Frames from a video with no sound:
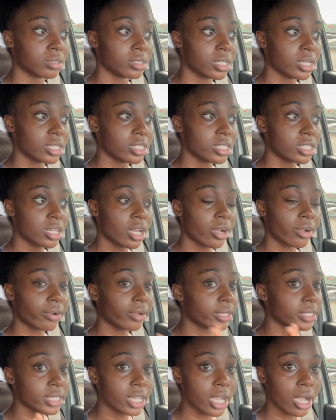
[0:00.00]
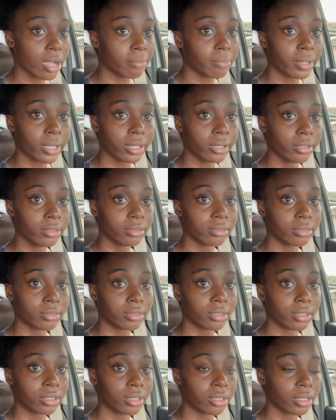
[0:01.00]
It's not going to happen,
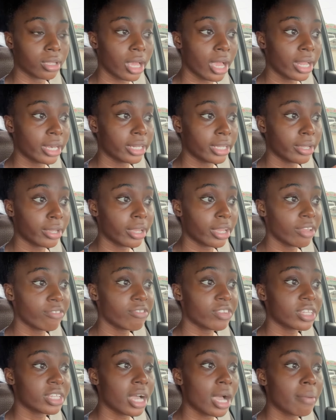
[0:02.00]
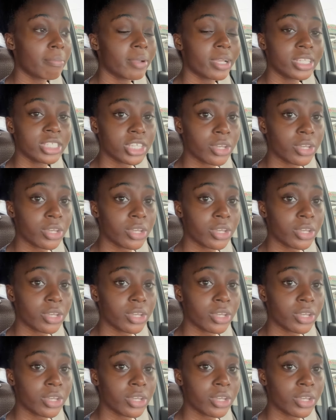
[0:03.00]
and if it happens,